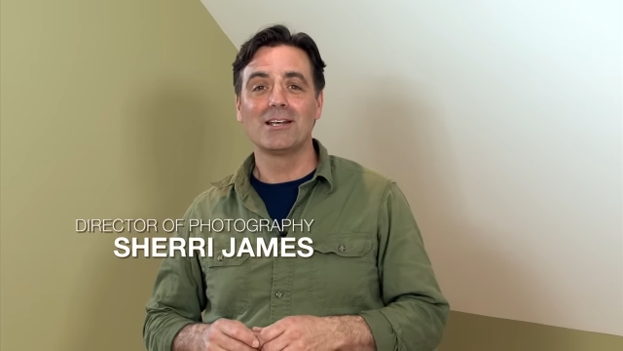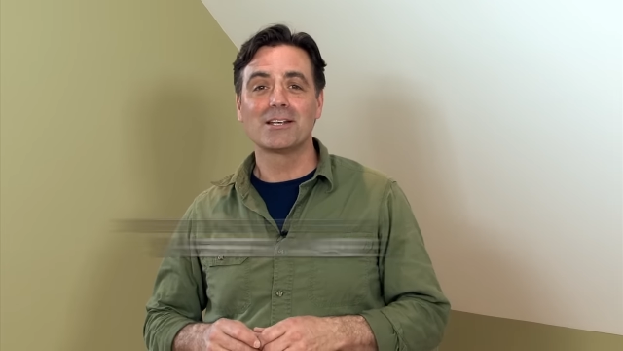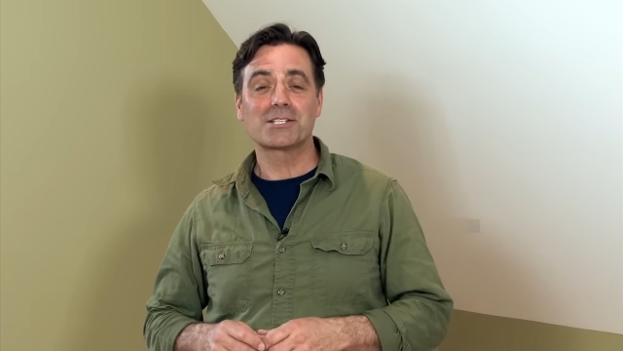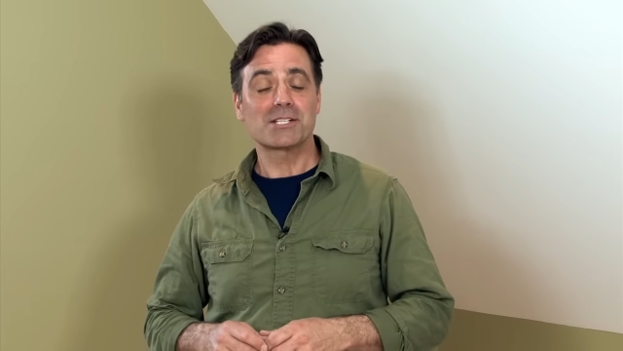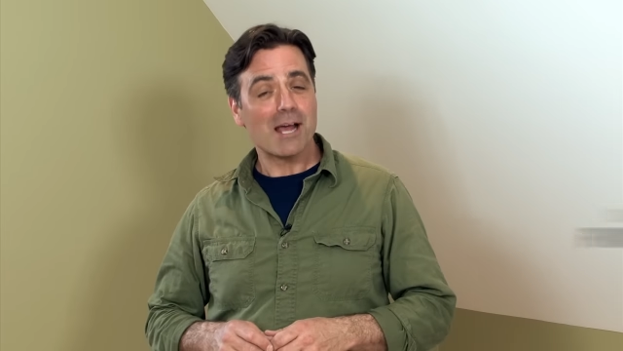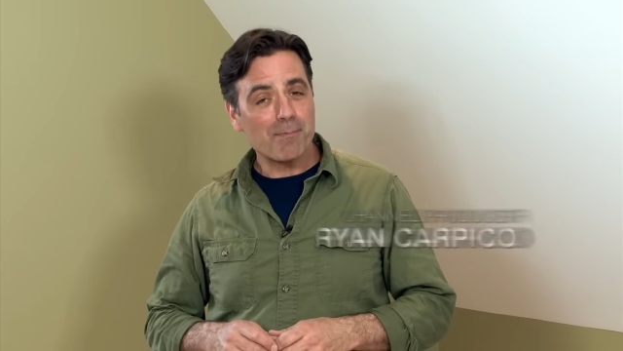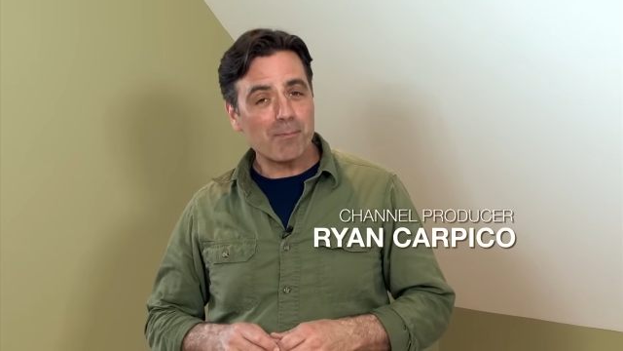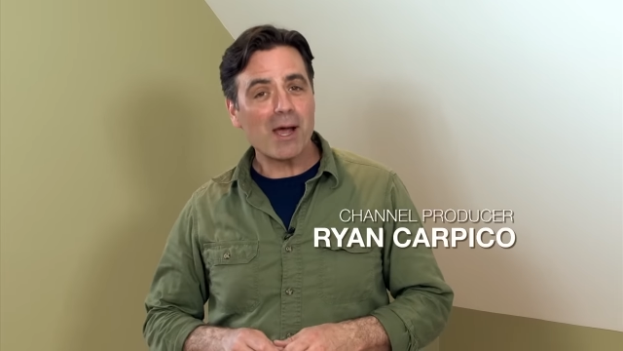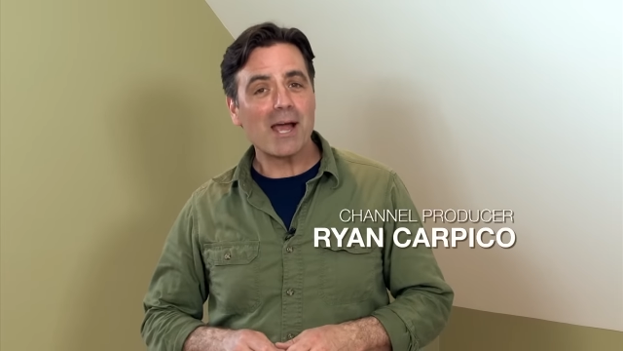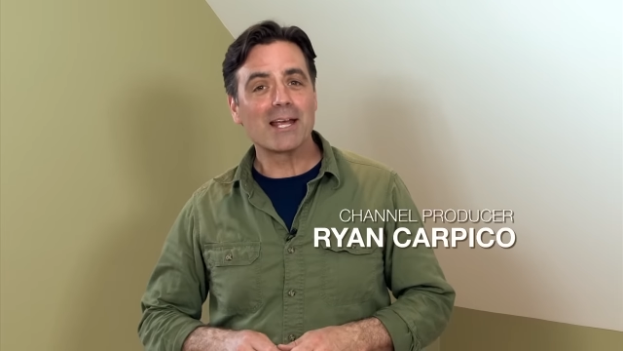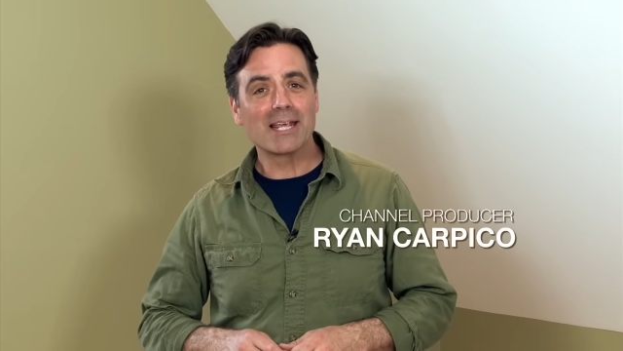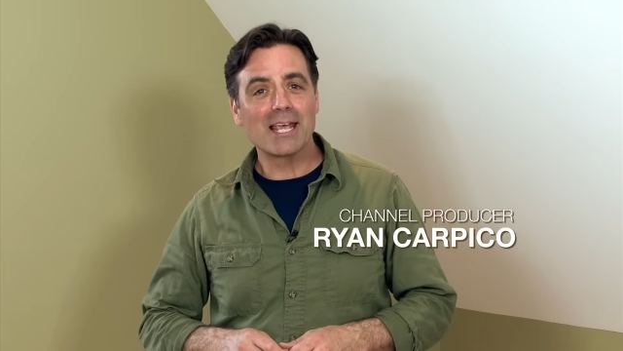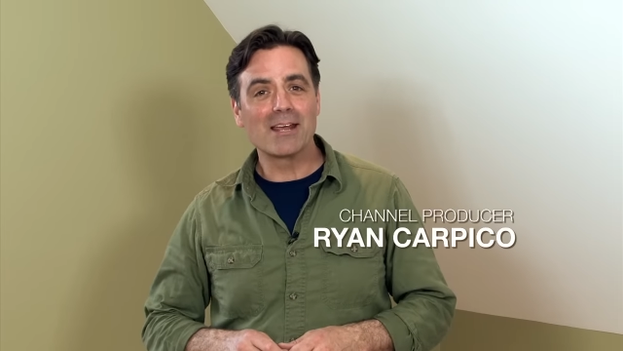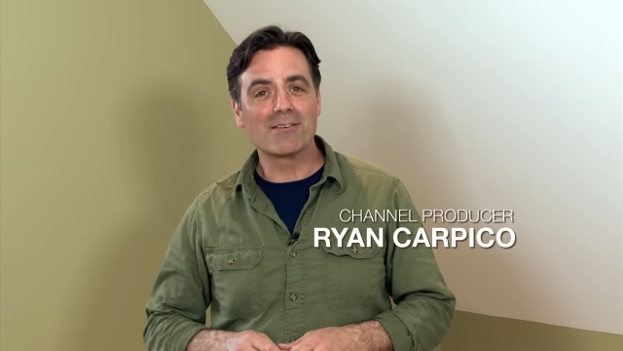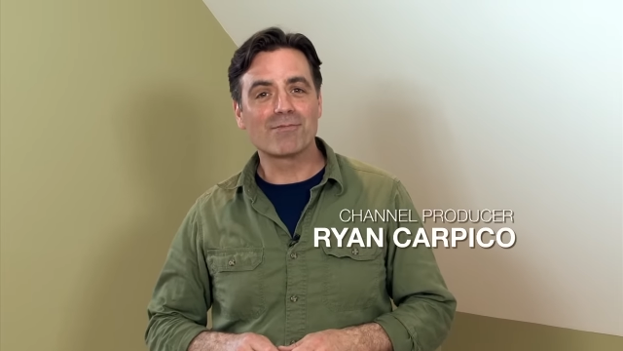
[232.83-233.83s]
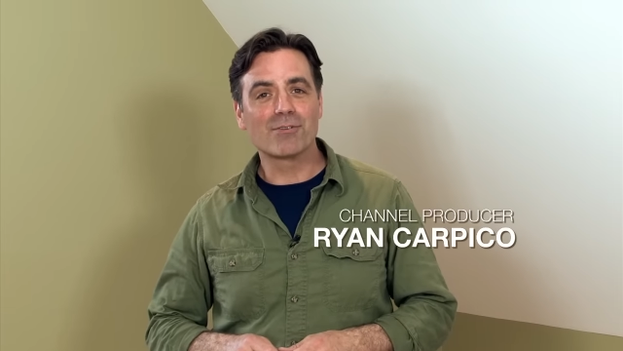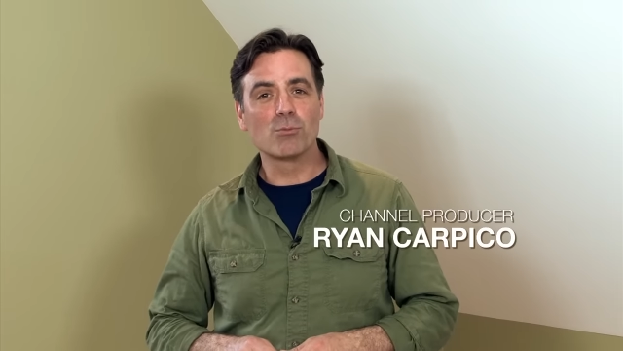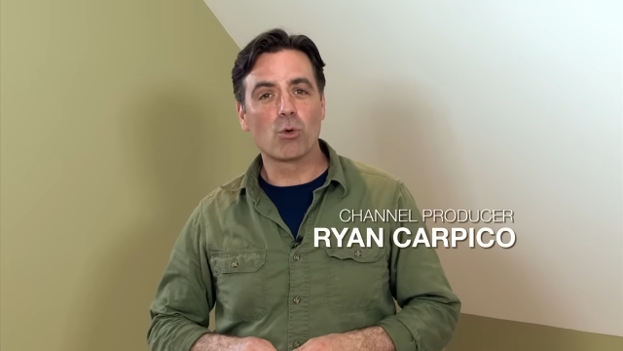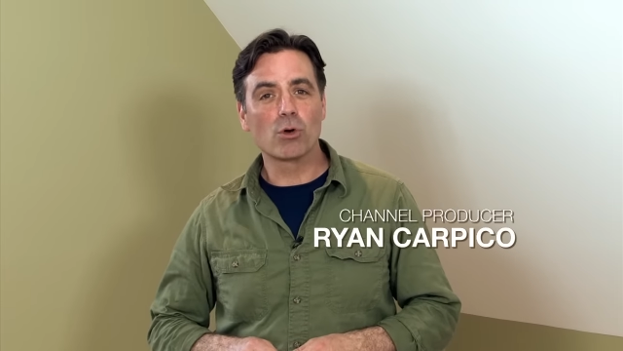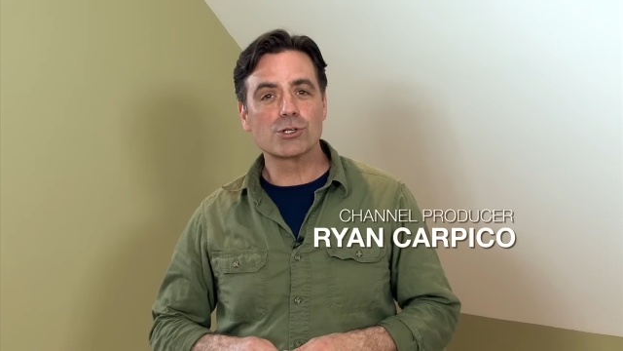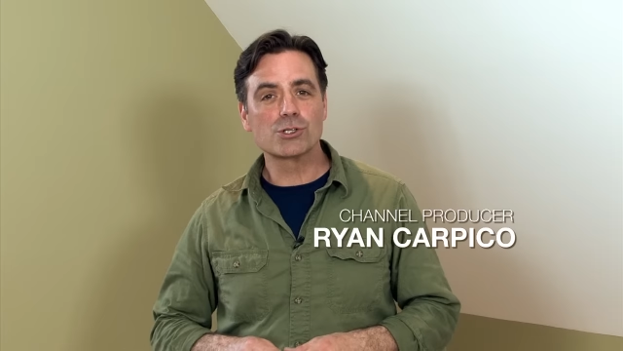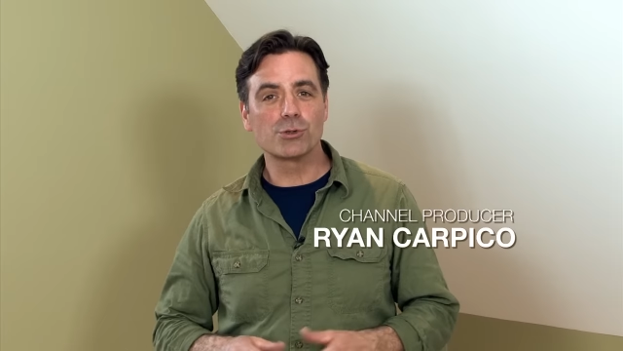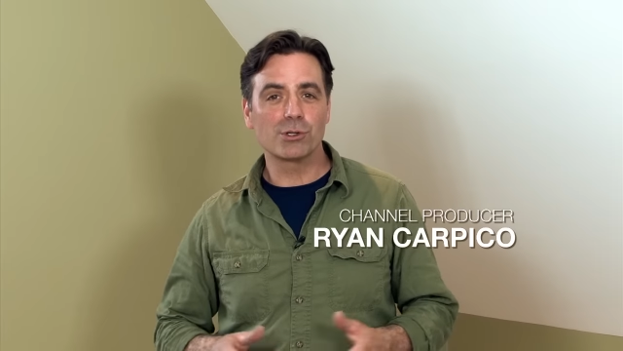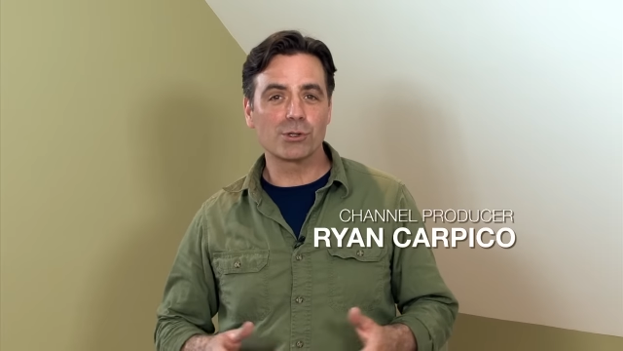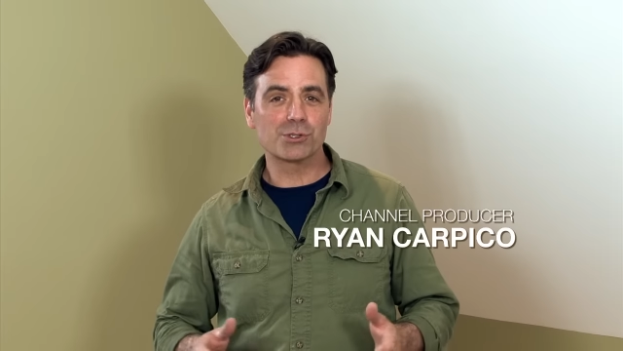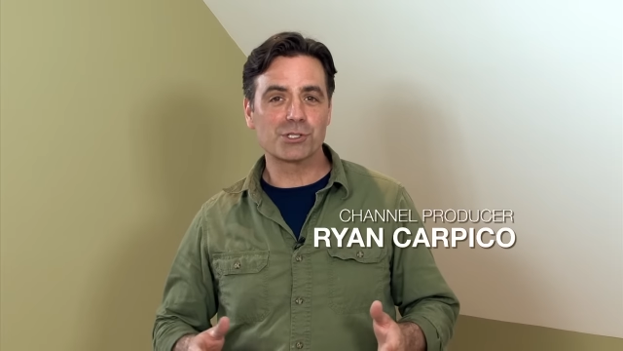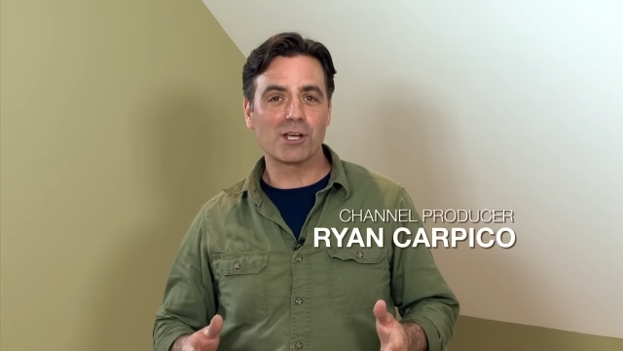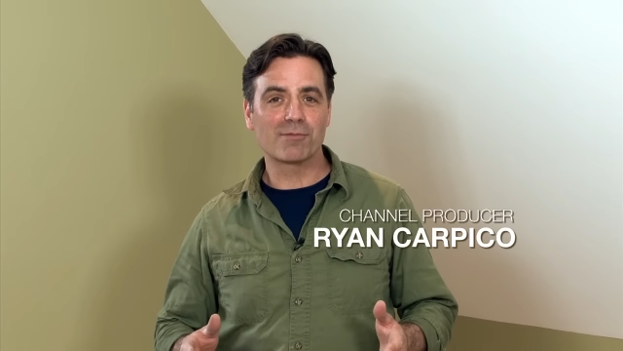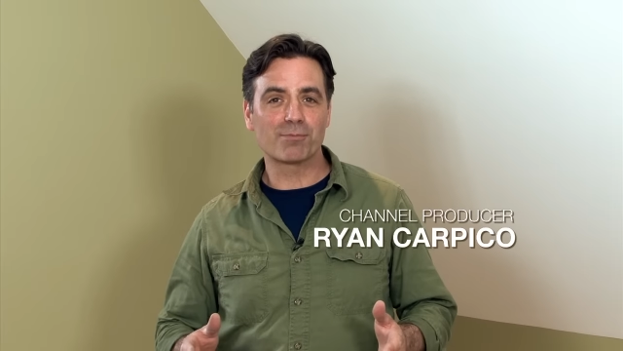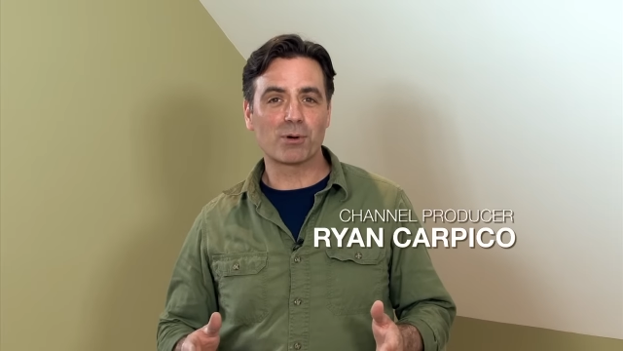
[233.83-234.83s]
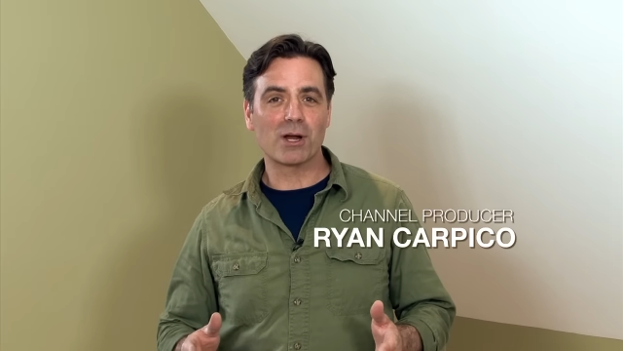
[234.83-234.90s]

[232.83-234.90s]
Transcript: Stop by again for more do-it-yourself